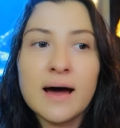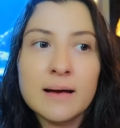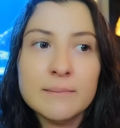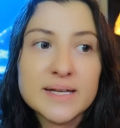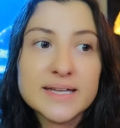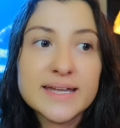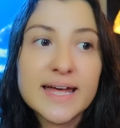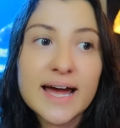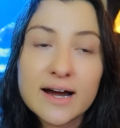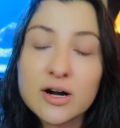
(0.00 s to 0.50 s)
I
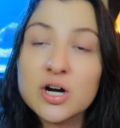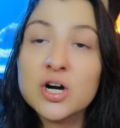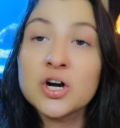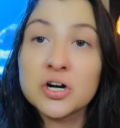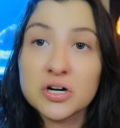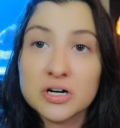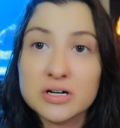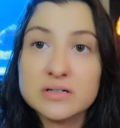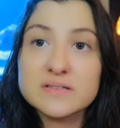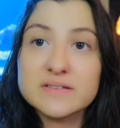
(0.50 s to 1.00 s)
mean, that
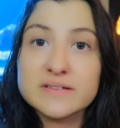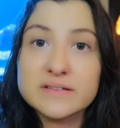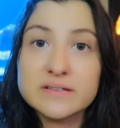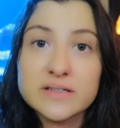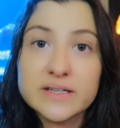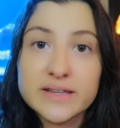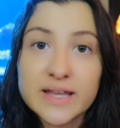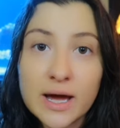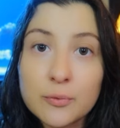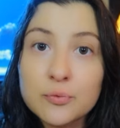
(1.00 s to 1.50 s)
hurts.
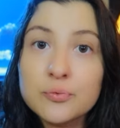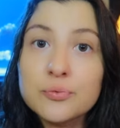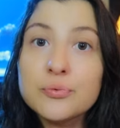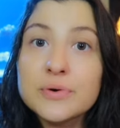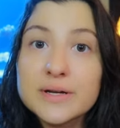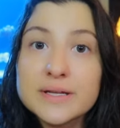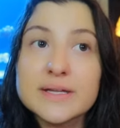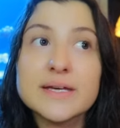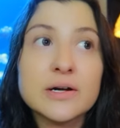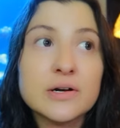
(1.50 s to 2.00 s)
That
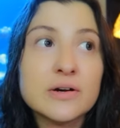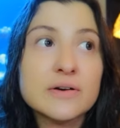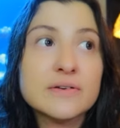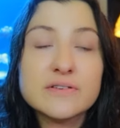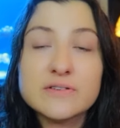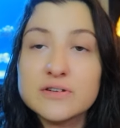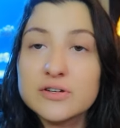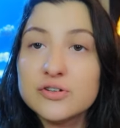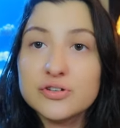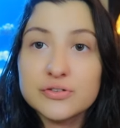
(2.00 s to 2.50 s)
really
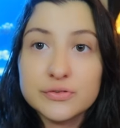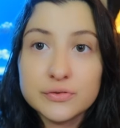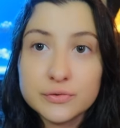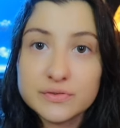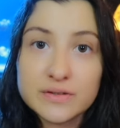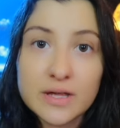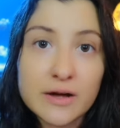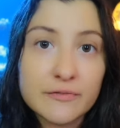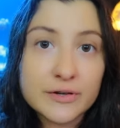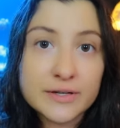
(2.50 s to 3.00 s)
hurts to just
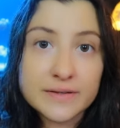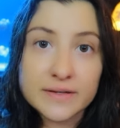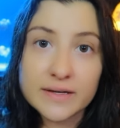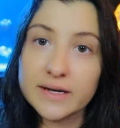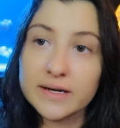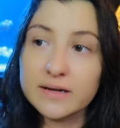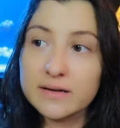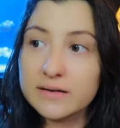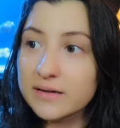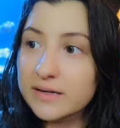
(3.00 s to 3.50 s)
lose
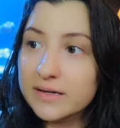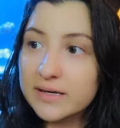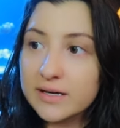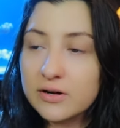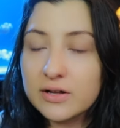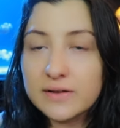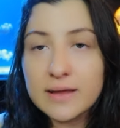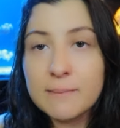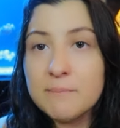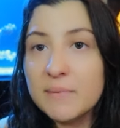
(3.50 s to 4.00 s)
everything and
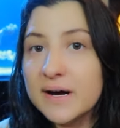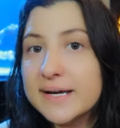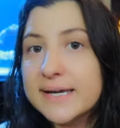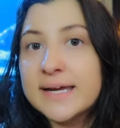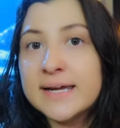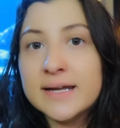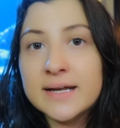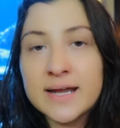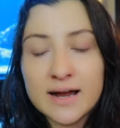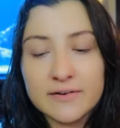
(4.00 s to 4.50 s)
all that
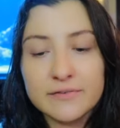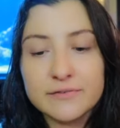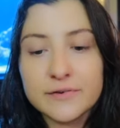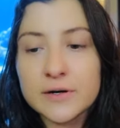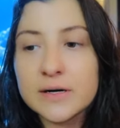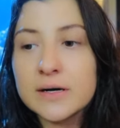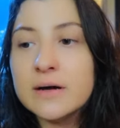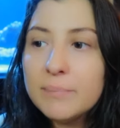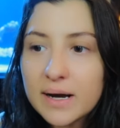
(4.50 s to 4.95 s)
money and effort.